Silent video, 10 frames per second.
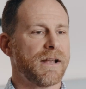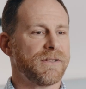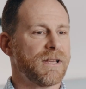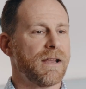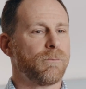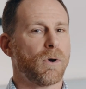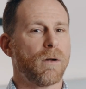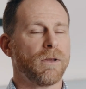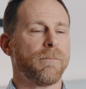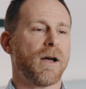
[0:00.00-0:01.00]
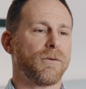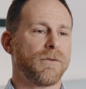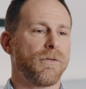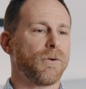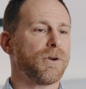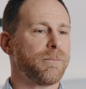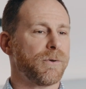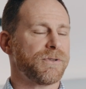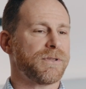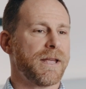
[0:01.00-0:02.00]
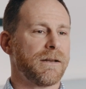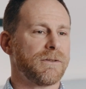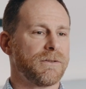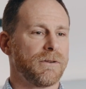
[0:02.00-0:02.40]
I'd say probably about 30%